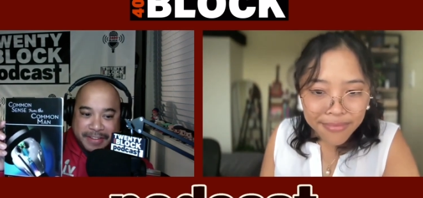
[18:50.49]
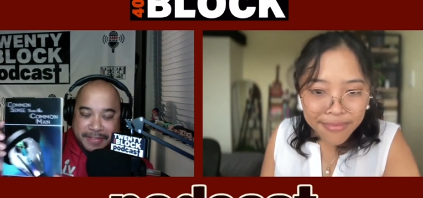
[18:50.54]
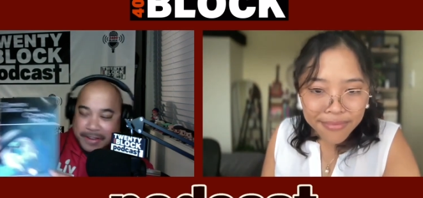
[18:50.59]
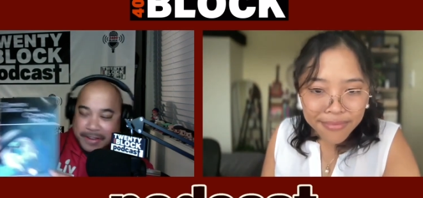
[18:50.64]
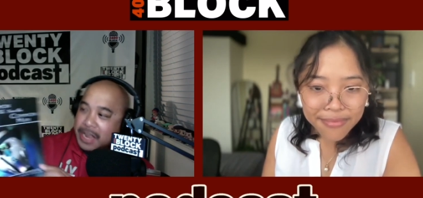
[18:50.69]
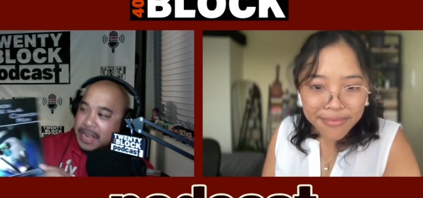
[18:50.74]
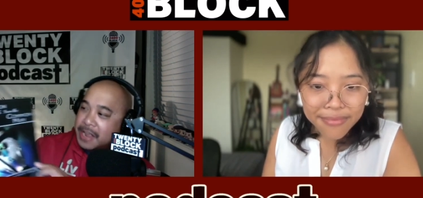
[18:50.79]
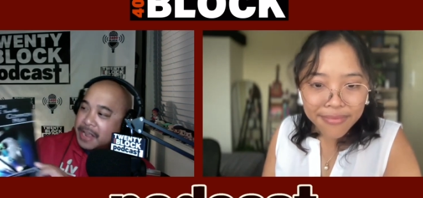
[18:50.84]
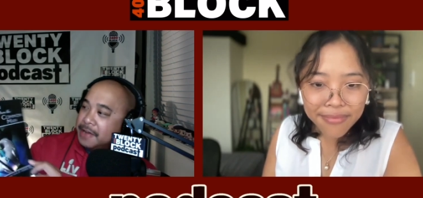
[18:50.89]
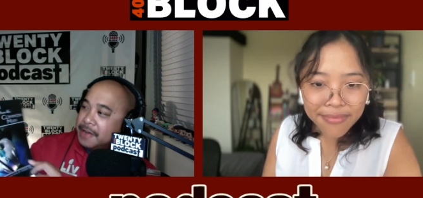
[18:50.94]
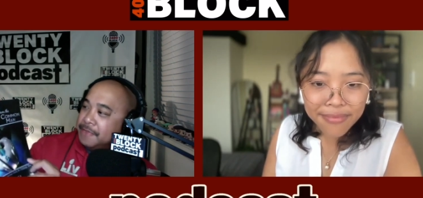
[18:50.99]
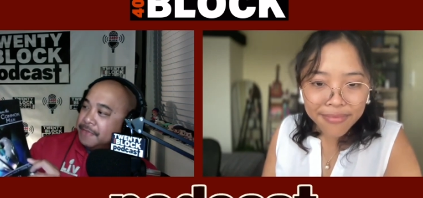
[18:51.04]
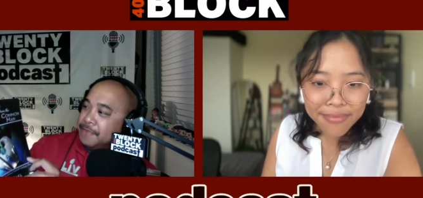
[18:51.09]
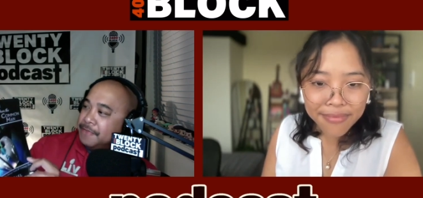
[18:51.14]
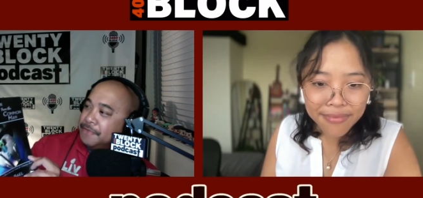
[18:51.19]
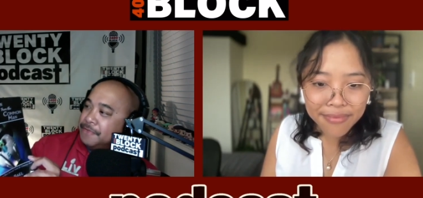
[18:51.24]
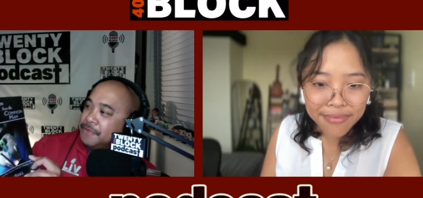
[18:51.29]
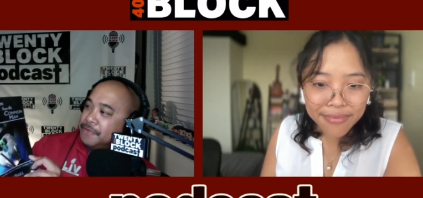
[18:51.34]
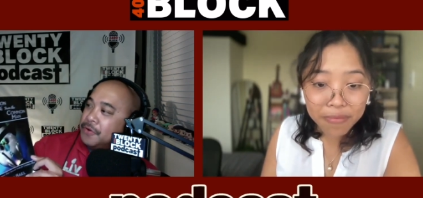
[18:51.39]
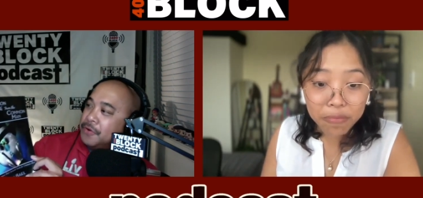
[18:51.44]
Speaker 1: from
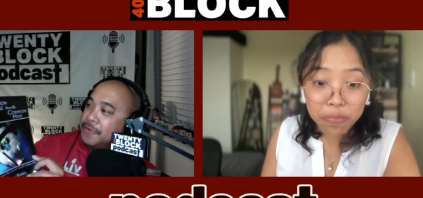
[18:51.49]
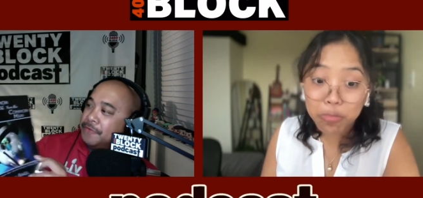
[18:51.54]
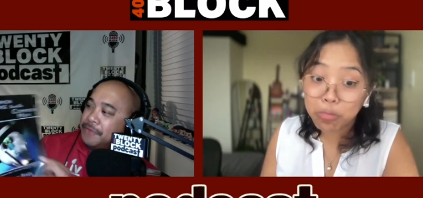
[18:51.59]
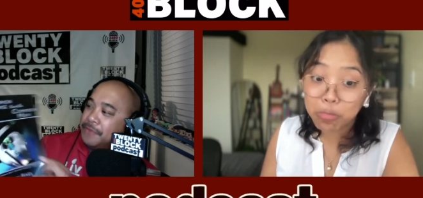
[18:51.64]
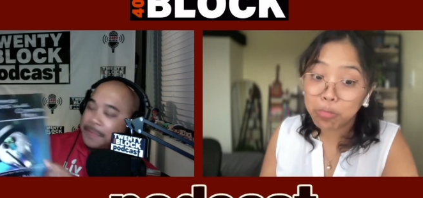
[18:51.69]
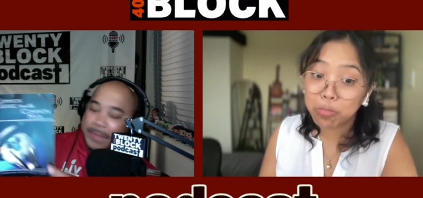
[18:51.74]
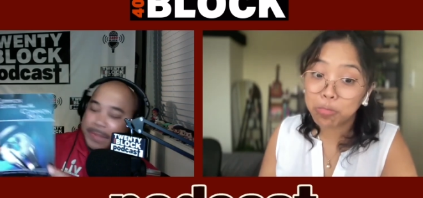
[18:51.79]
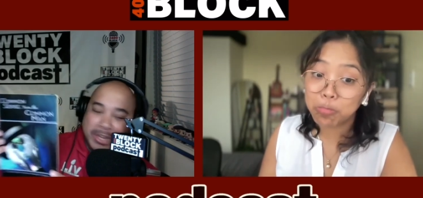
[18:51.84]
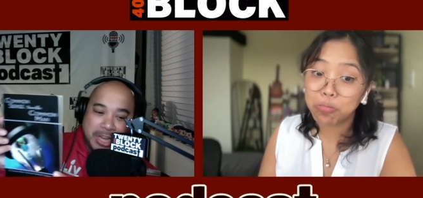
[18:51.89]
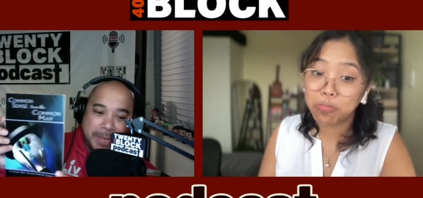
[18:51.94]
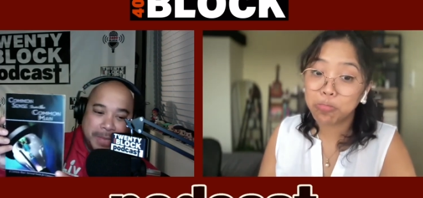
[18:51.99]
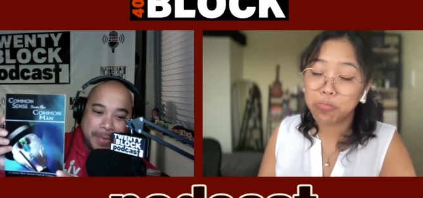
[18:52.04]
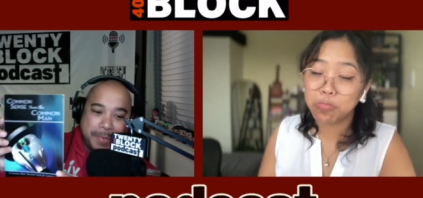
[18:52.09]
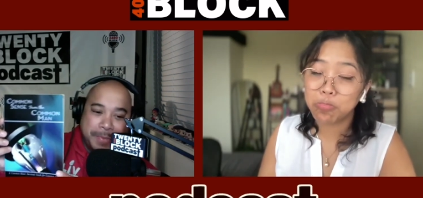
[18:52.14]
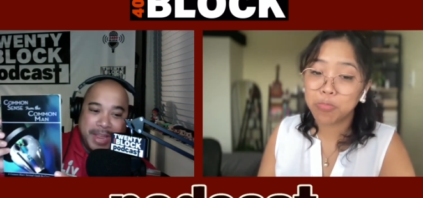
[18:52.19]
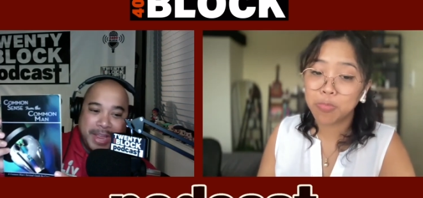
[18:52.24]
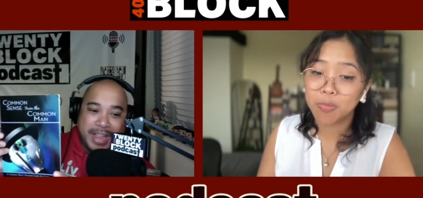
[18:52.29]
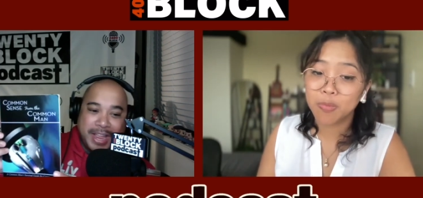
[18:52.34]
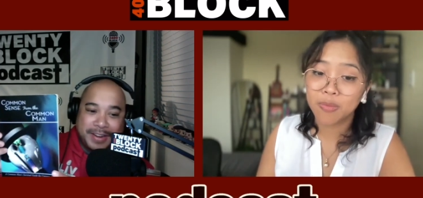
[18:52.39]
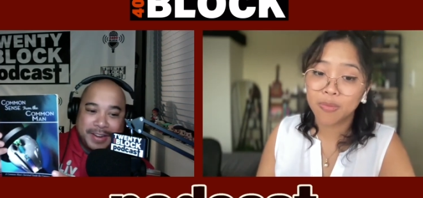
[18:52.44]
the Common
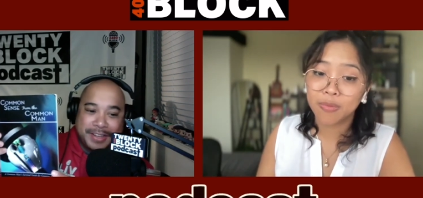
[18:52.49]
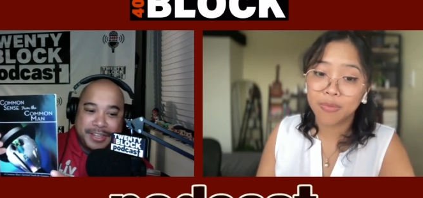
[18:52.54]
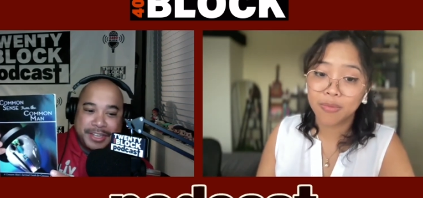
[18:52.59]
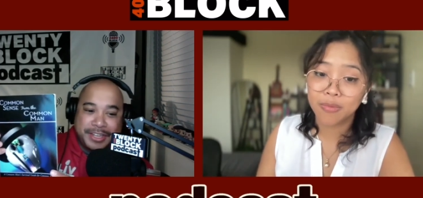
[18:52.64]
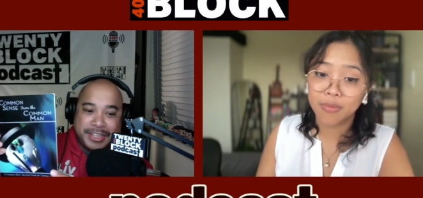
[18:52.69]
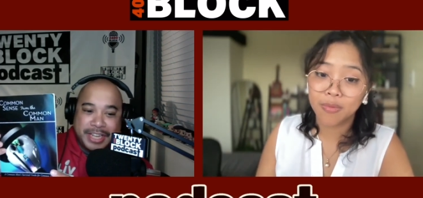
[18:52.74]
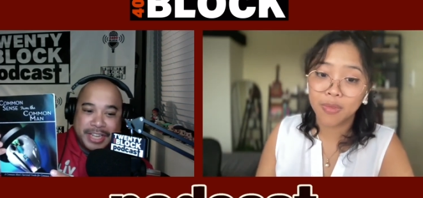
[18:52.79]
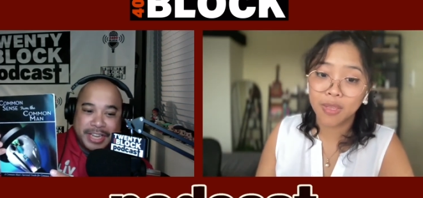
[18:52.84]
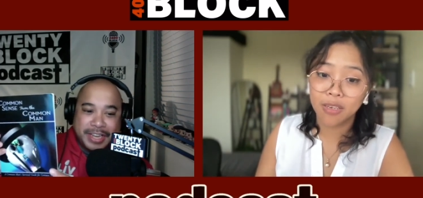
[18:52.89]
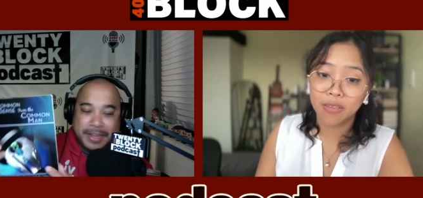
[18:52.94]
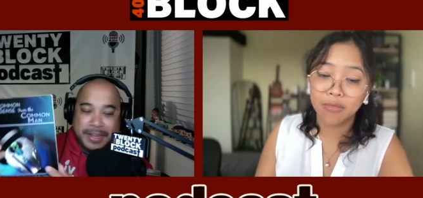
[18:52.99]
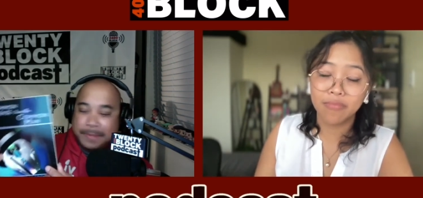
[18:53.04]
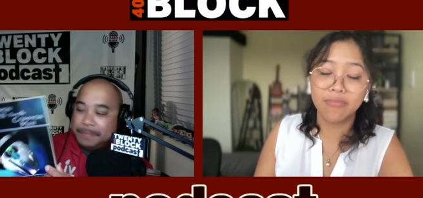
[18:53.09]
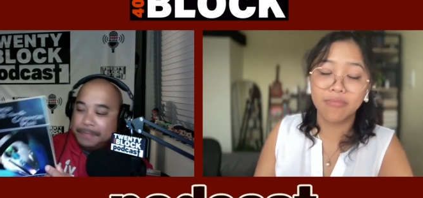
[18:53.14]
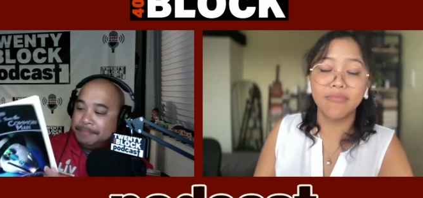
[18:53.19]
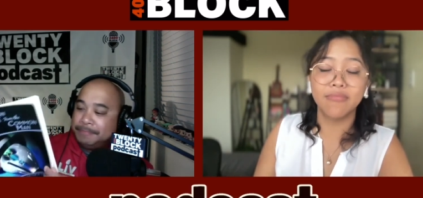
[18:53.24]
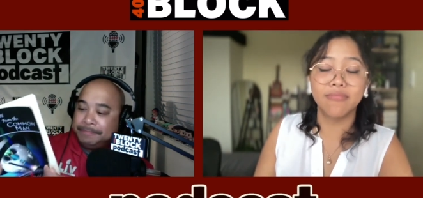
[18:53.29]
Man. It's just like an